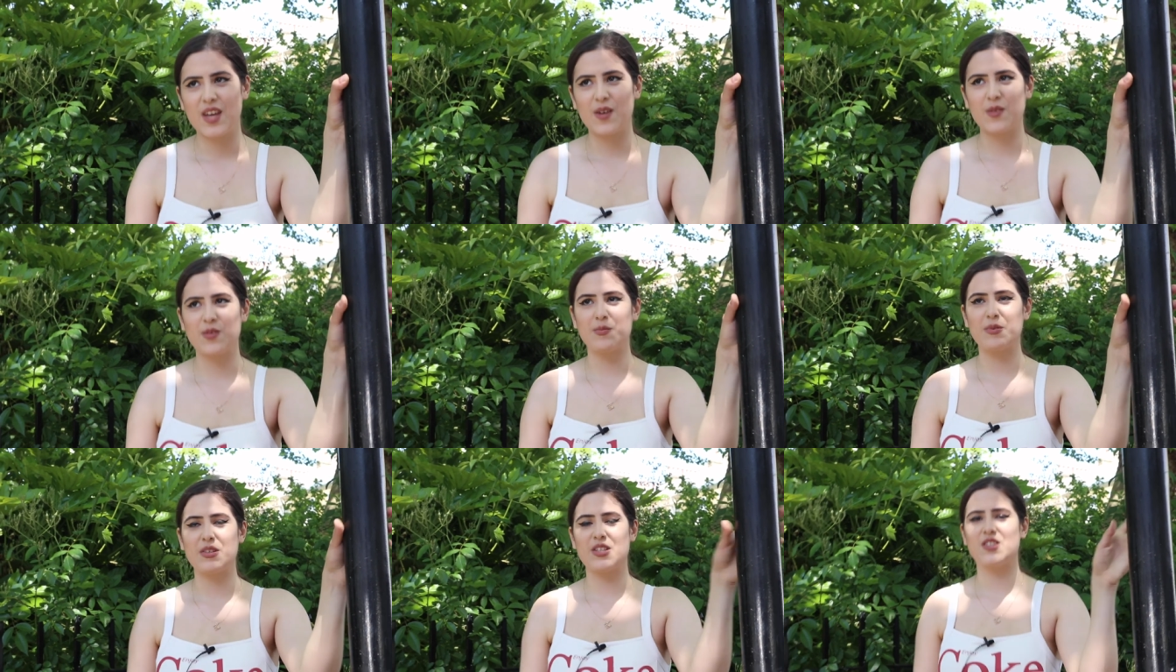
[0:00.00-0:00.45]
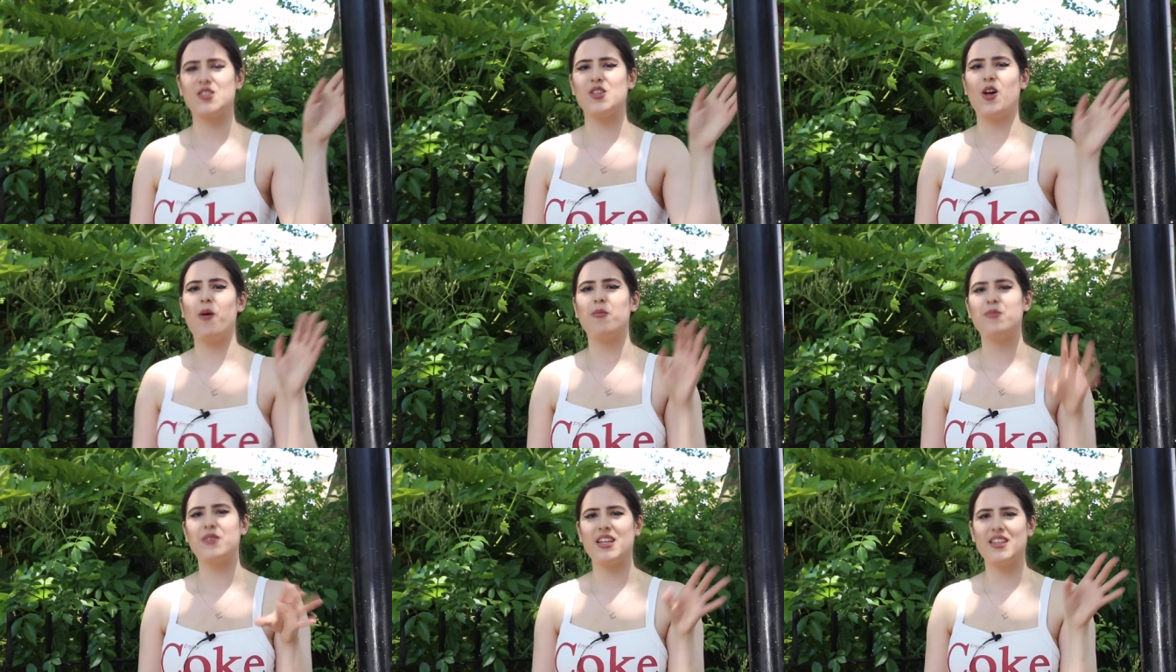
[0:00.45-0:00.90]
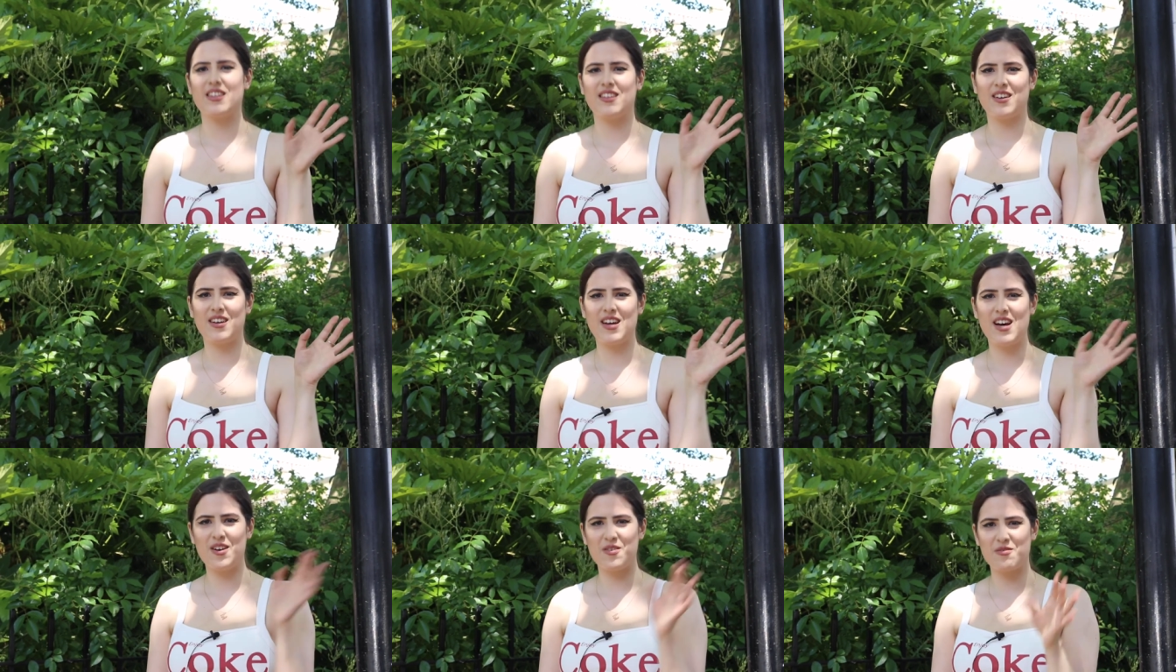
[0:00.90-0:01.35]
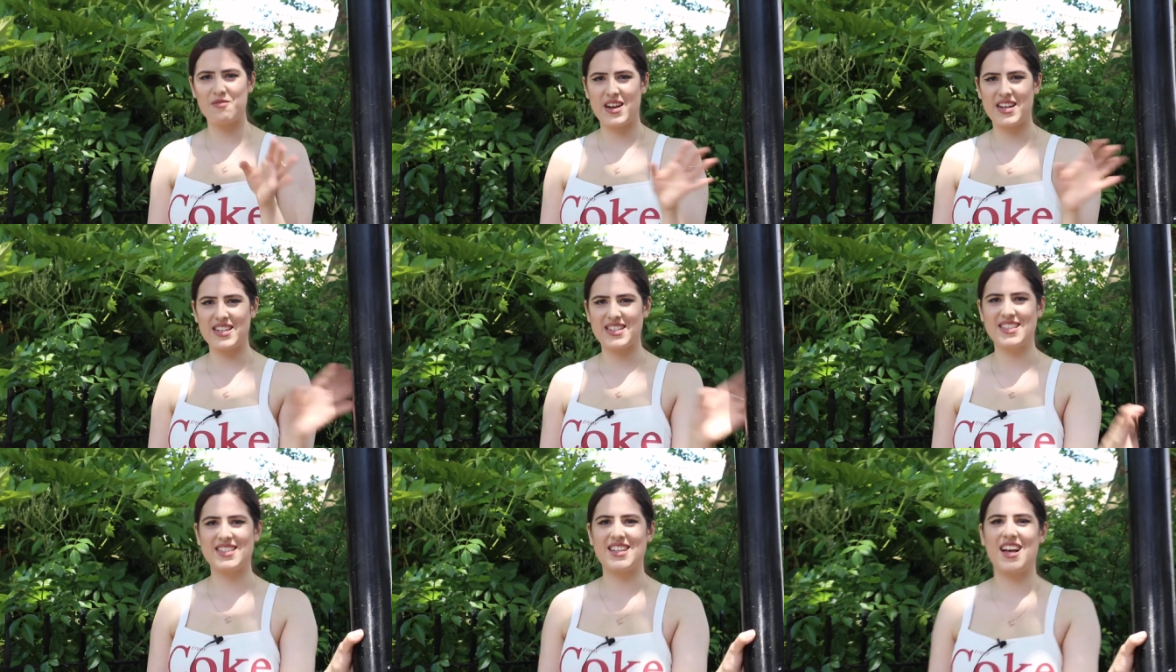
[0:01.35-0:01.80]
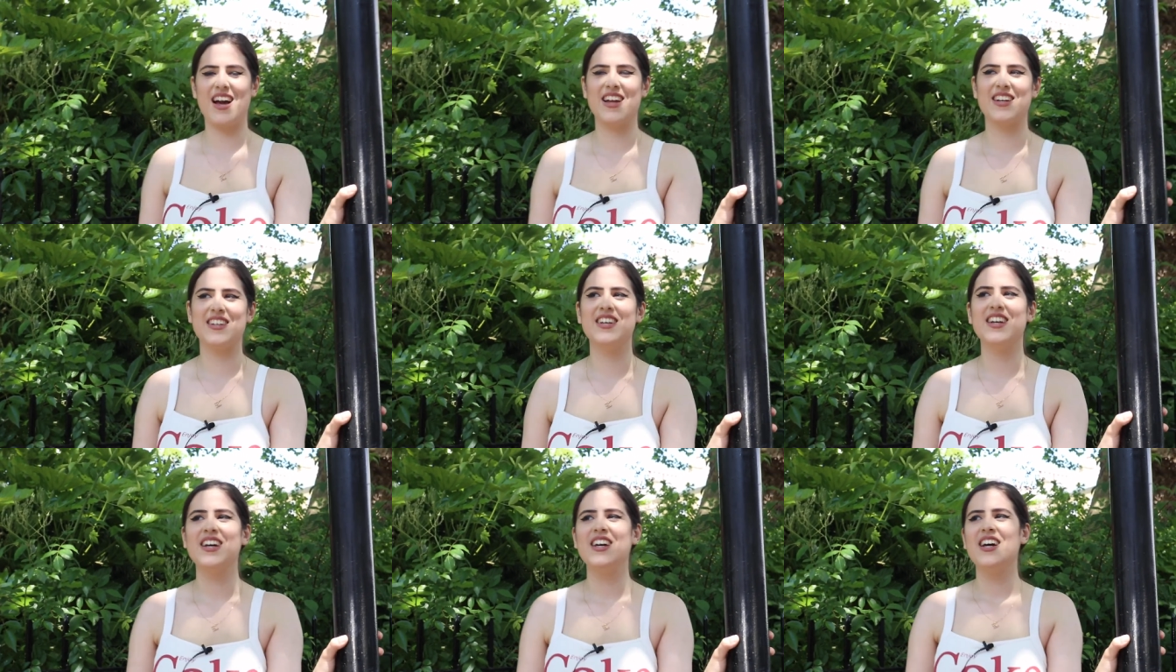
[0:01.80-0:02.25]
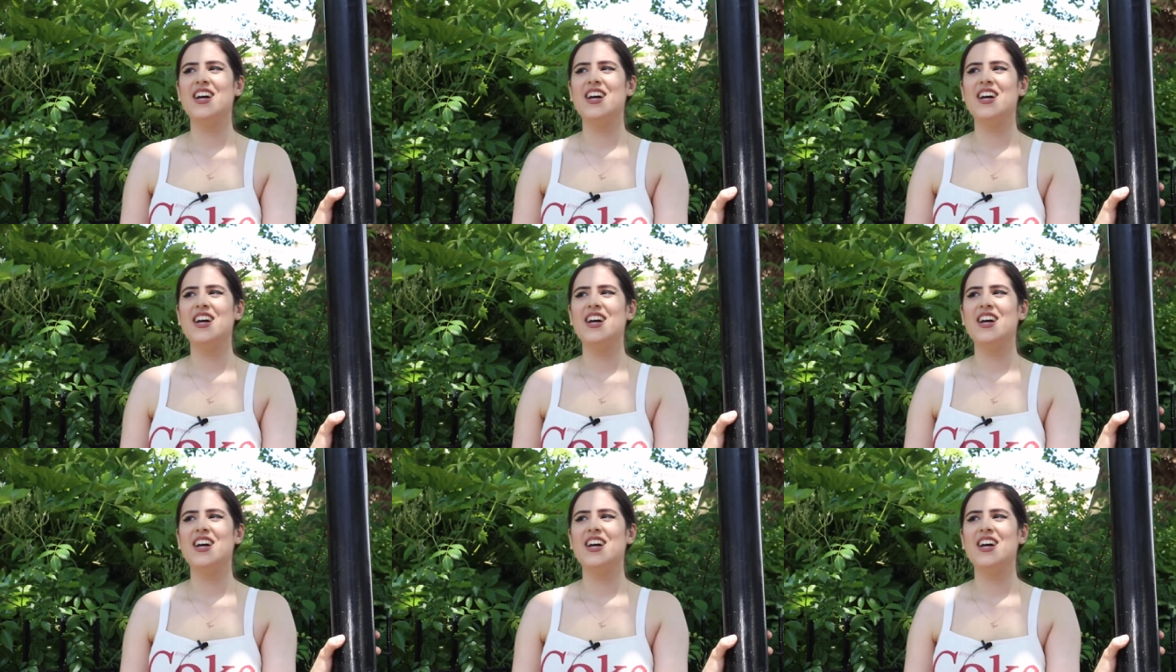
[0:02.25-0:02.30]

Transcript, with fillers: would be stopped as a red sign